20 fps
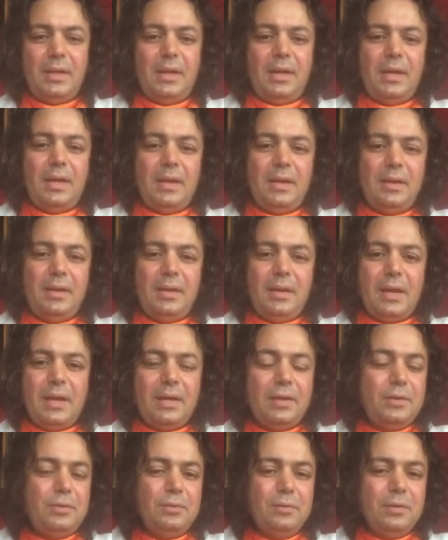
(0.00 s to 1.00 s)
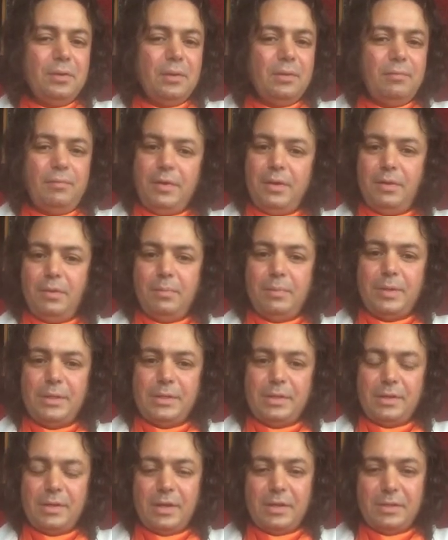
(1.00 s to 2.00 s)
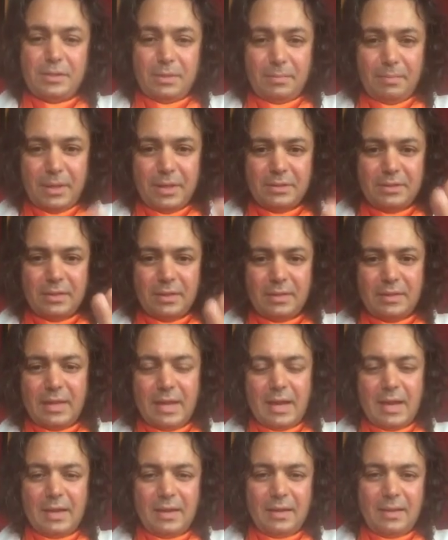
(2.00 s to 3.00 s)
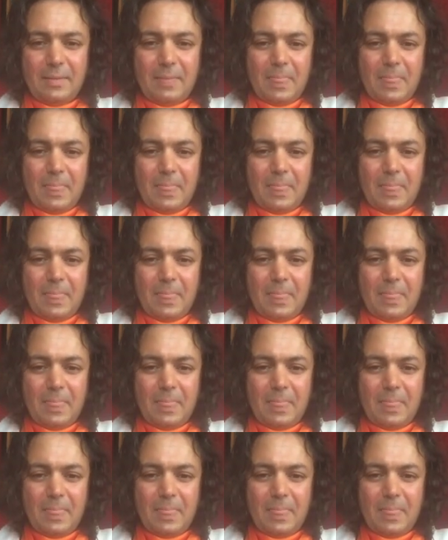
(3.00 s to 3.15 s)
and I can do a little video presentation based on that.